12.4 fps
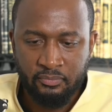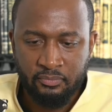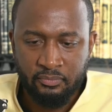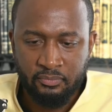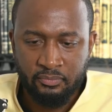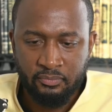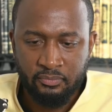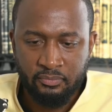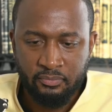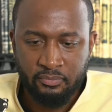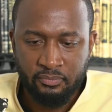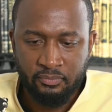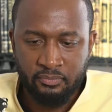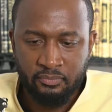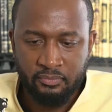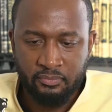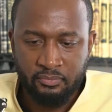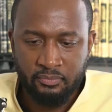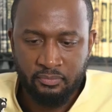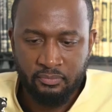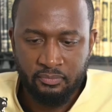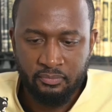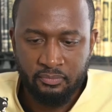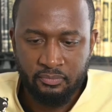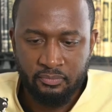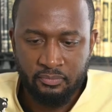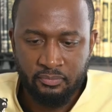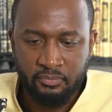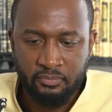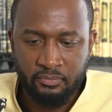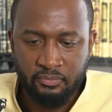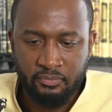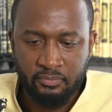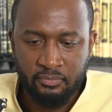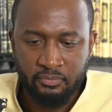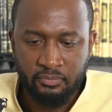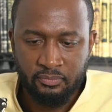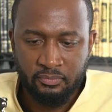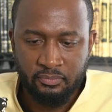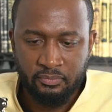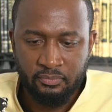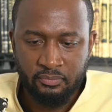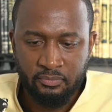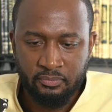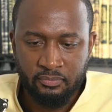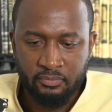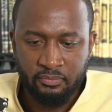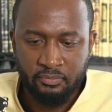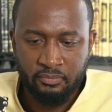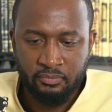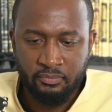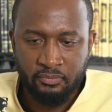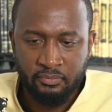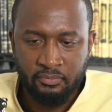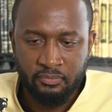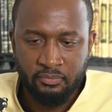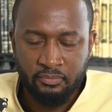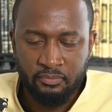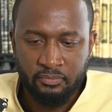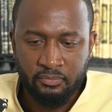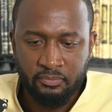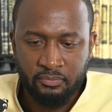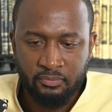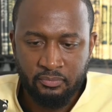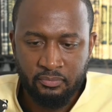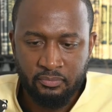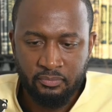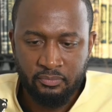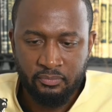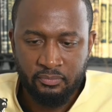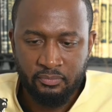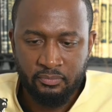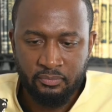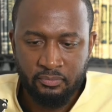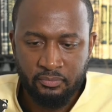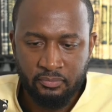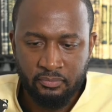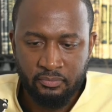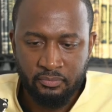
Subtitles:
The person shown says nothing.